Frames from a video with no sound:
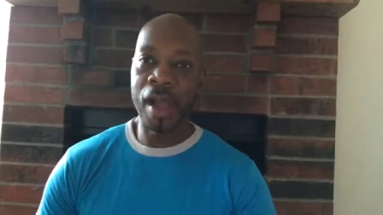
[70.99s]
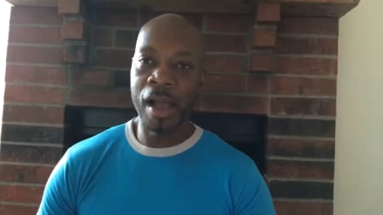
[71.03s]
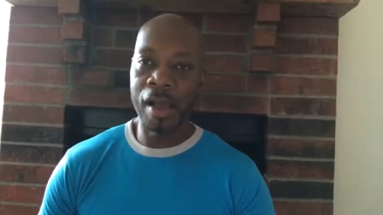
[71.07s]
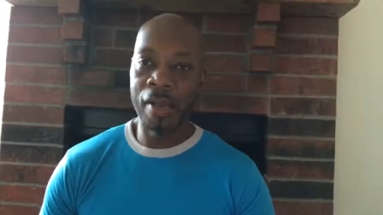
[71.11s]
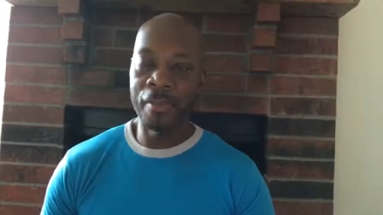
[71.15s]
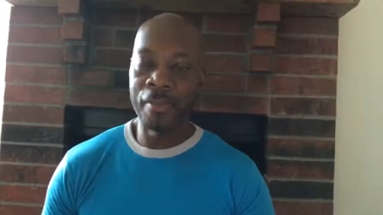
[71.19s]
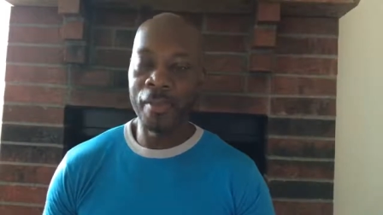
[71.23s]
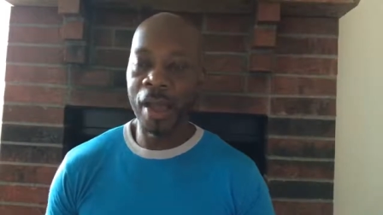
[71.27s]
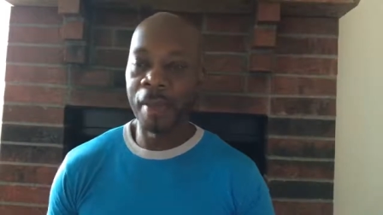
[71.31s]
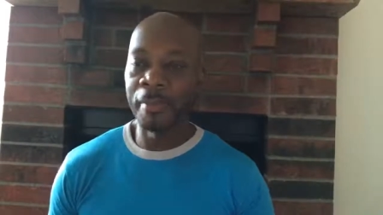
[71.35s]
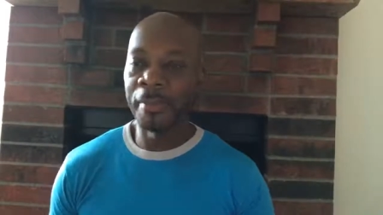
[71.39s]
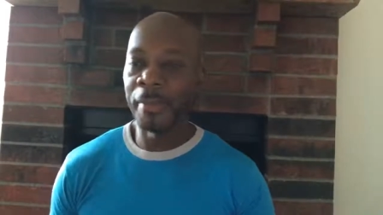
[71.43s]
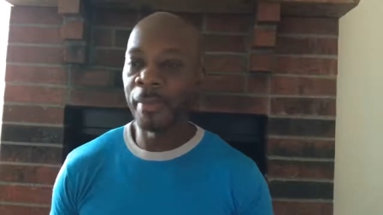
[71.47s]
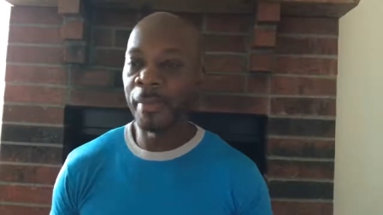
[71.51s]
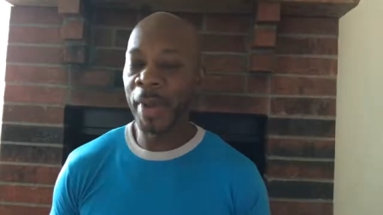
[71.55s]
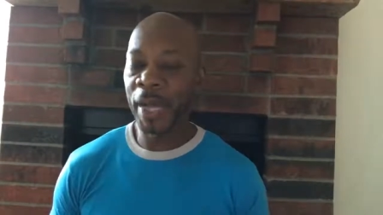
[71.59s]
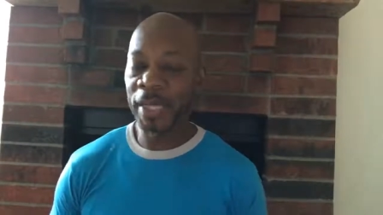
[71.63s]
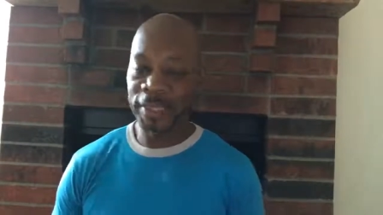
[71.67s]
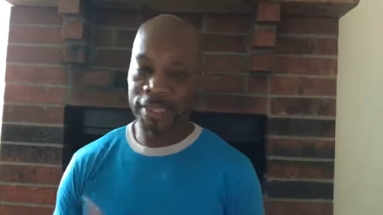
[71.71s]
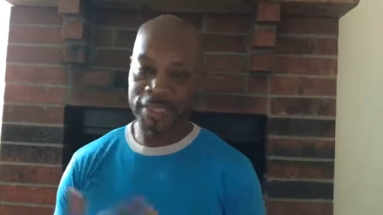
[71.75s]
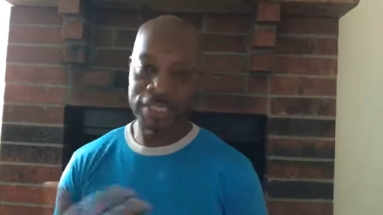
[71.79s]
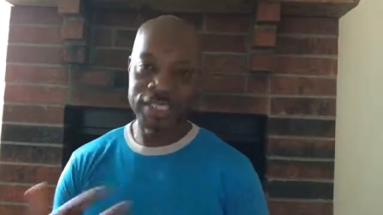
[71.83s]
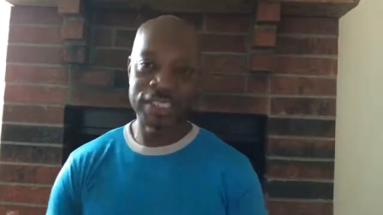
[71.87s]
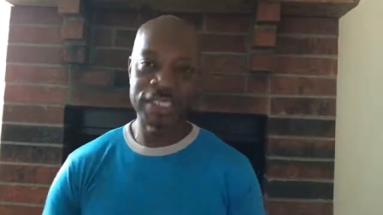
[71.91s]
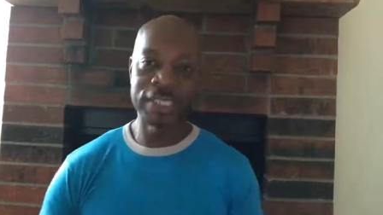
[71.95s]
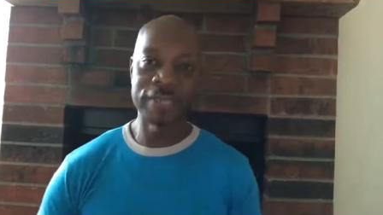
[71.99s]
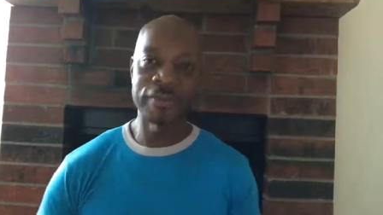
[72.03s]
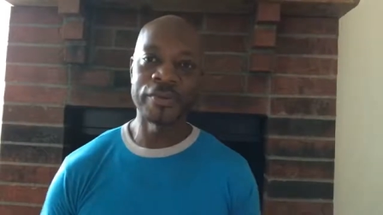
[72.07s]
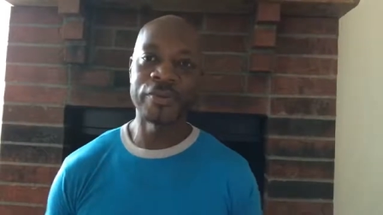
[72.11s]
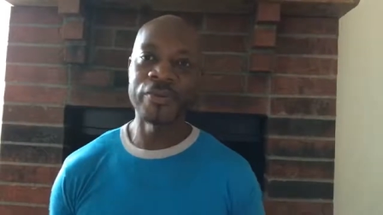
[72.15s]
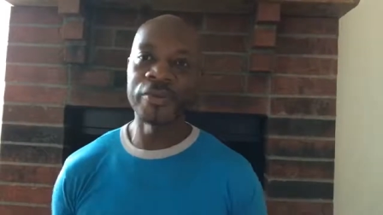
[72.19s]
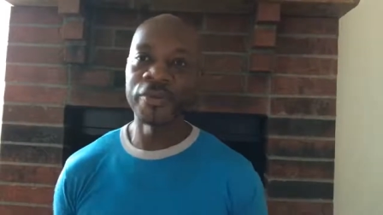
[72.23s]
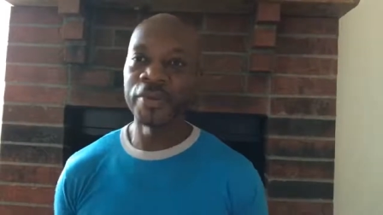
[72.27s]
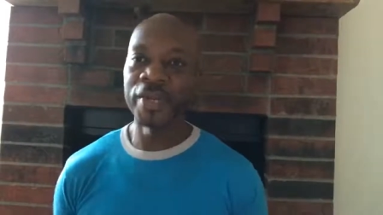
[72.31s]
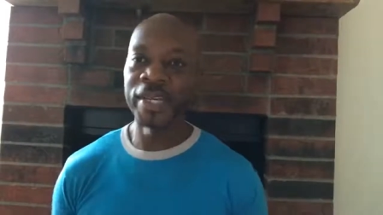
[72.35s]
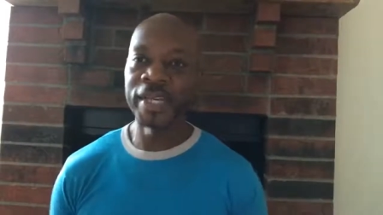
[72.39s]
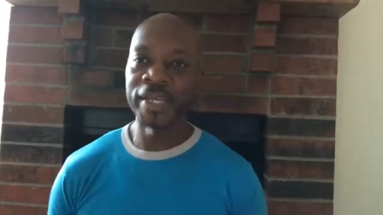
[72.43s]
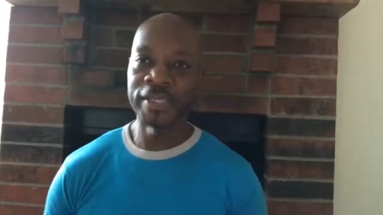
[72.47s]
I'm about to share
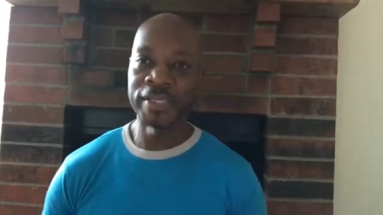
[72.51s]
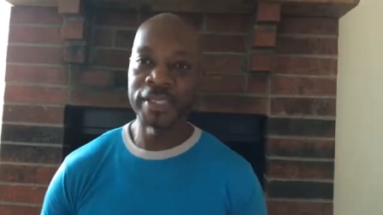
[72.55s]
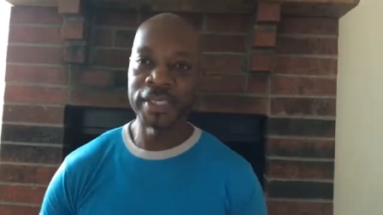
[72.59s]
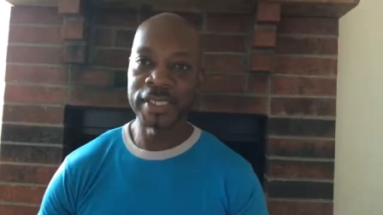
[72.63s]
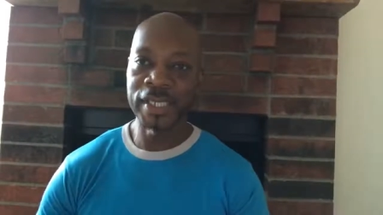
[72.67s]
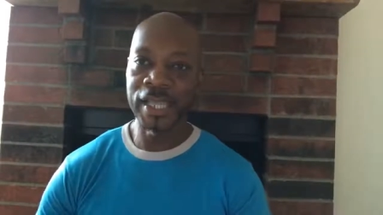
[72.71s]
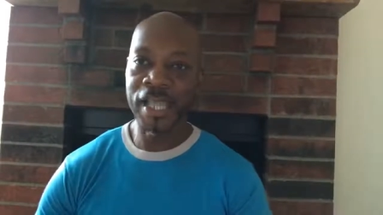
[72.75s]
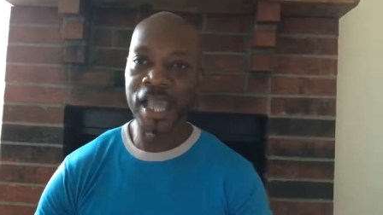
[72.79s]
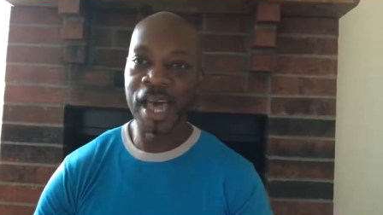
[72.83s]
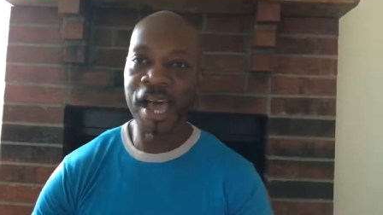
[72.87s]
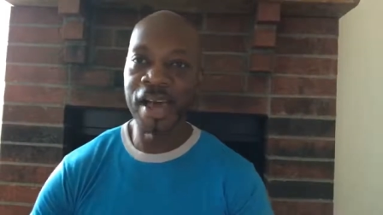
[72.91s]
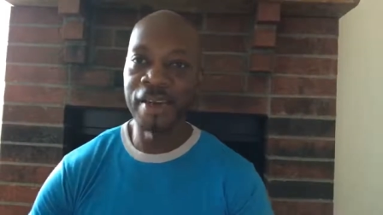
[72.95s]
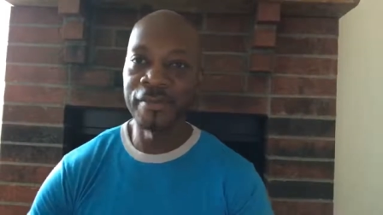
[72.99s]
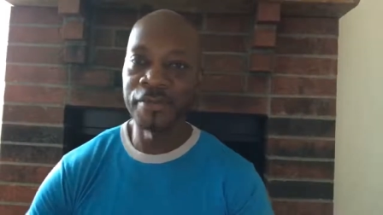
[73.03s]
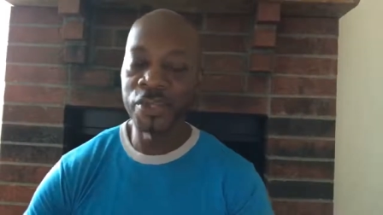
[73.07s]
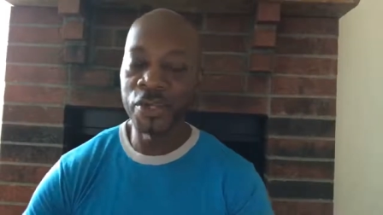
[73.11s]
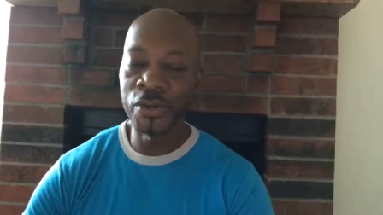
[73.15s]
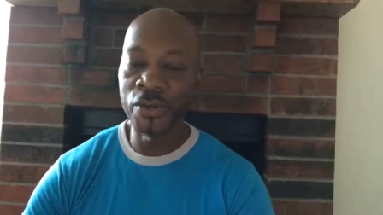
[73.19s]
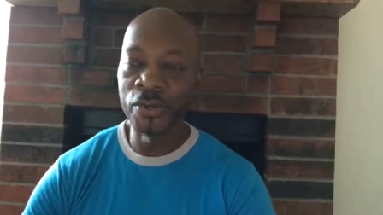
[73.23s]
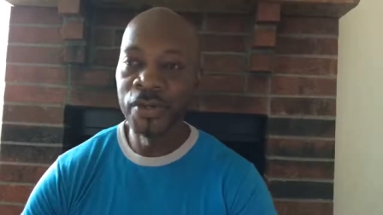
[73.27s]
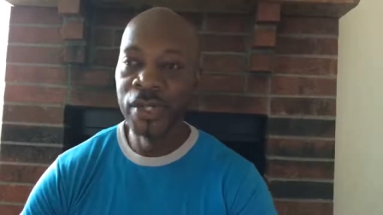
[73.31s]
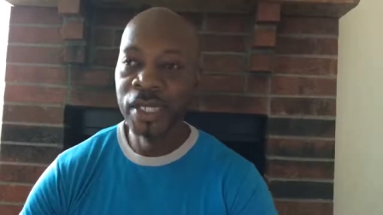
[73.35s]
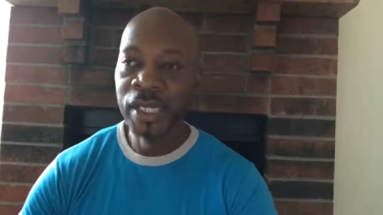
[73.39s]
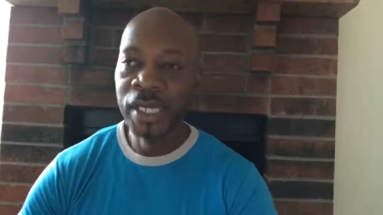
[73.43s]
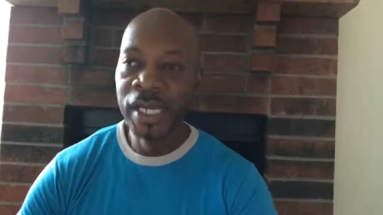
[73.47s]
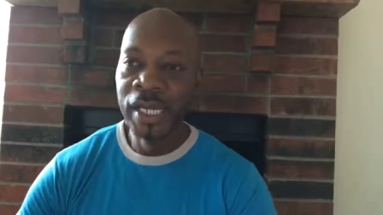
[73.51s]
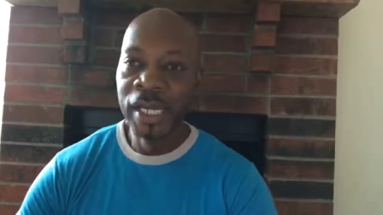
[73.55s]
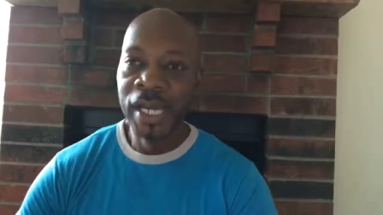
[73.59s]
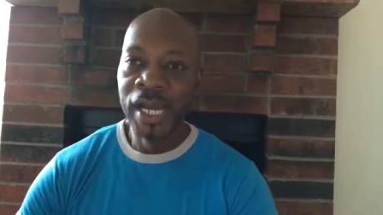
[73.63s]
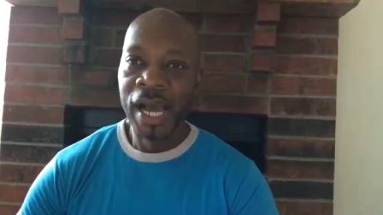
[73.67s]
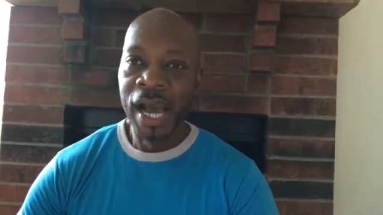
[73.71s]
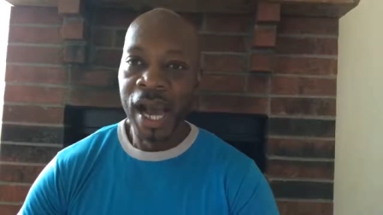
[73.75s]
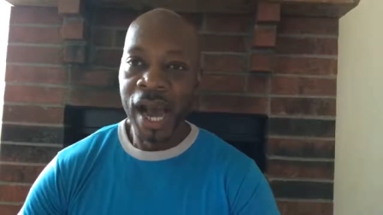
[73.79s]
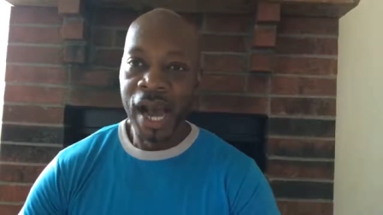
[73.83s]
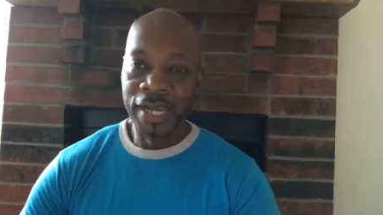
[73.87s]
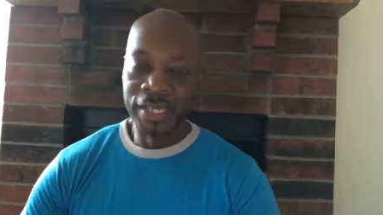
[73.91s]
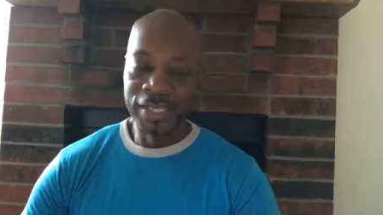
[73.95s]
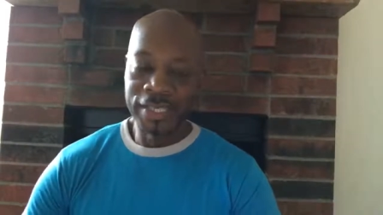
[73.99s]
with you here in this live. So
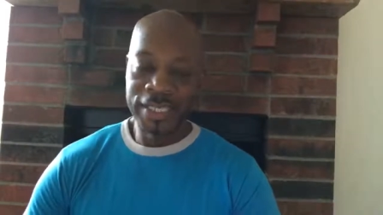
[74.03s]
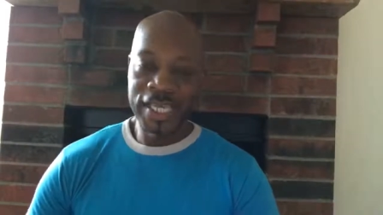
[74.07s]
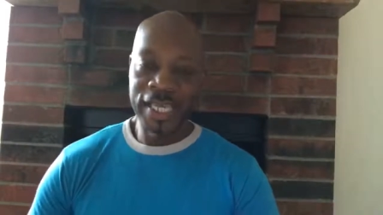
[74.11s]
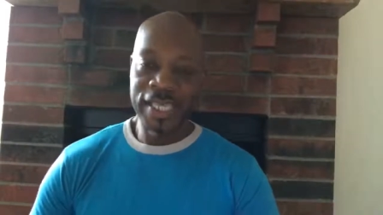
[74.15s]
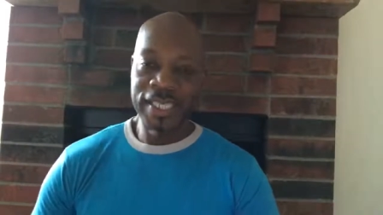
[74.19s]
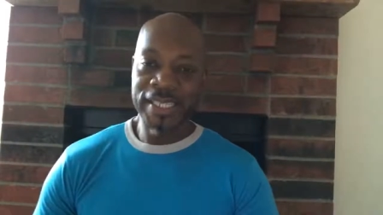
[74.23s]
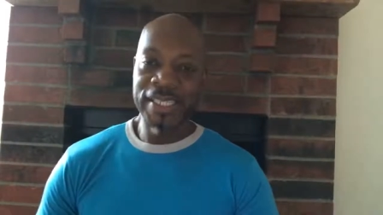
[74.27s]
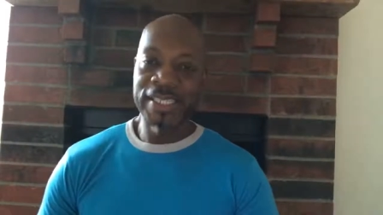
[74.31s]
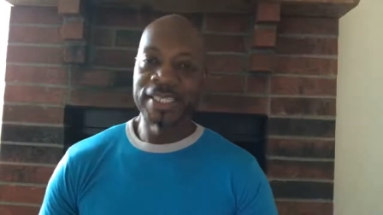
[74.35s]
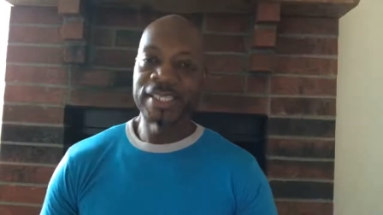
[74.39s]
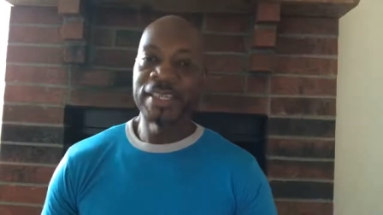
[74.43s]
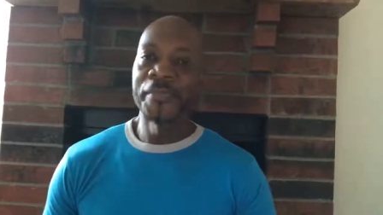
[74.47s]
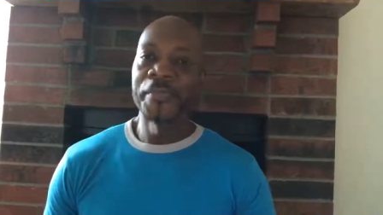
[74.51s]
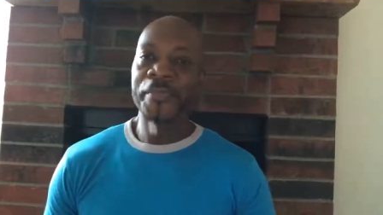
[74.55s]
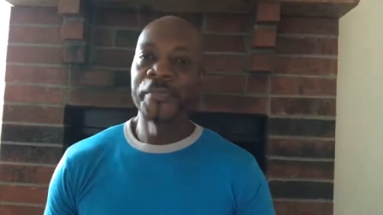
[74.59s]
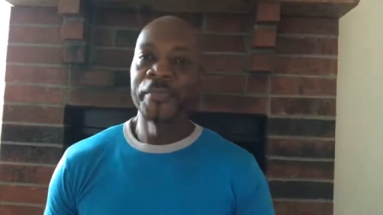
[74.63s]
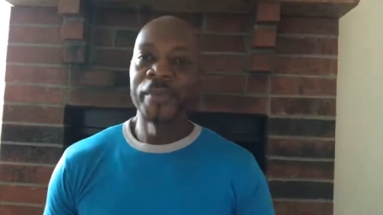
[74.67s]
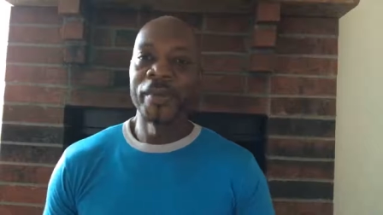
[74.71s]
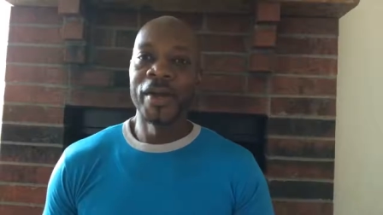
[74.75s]
understand this.